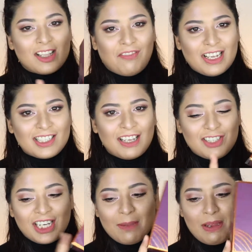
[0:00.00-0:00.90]
So the first
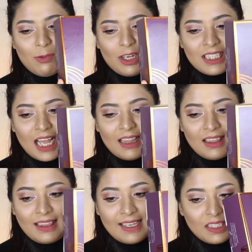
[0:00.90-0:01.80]
gift she gave me was
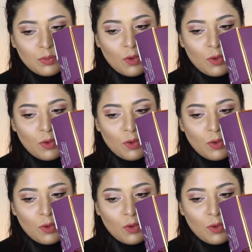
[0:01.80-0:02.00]
this